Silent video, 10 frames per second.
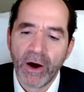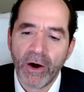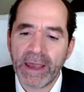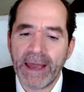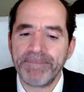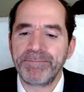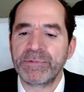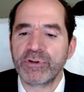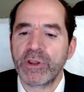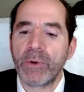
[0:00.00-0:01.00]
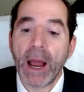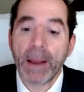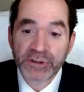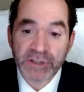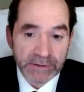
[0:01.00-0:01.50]
Okay, so they were
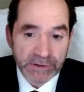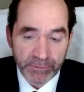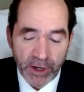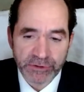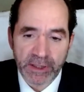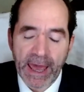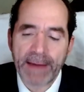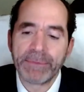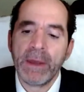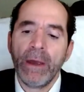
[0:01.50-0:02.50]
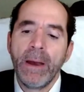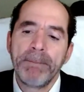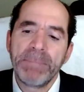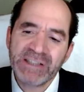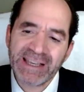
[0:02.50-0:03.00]
hypertensive because of that.
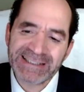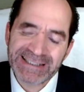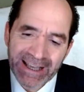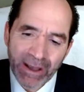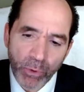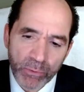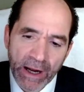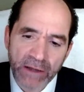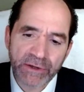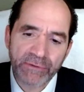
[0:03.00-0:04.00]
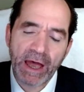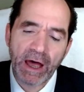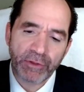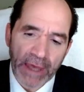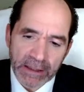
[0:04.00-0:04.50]
But they still were relatively
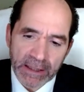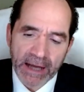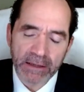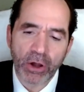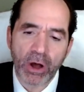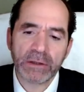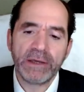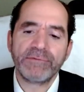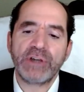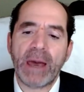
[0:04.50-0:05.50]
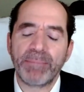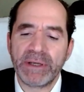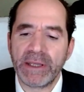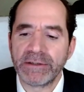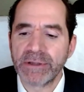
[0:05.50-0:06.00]
healthy. You had a lot of long-lived
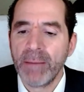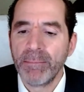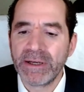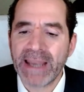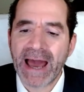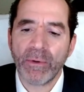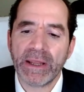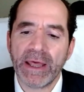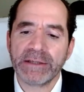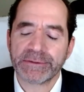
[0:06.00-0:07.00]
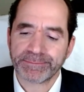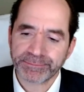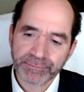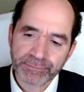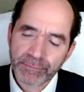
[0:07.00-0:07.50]
Japanese. But nowadays,
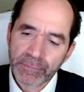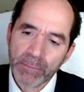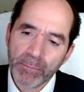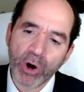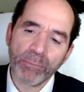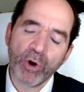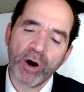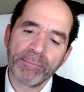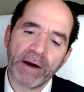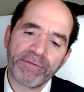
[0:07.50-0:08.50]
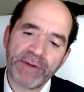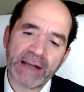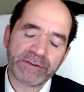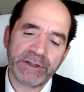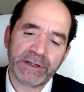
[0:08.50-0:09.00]
more and more of them are
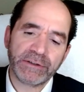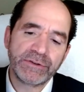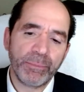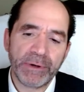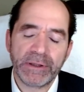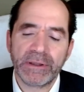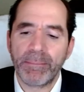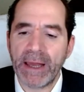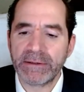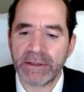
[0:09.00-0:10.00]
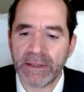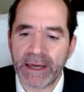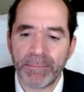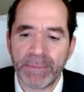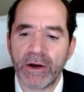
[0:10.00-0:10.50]
fat, sick, and stupid and demented
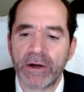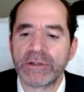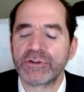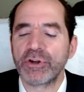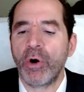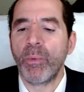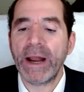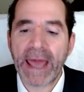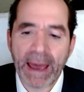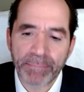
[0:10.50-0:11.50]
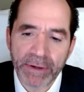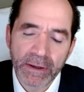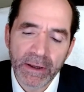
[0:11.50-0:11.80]
like Americans. So what happened?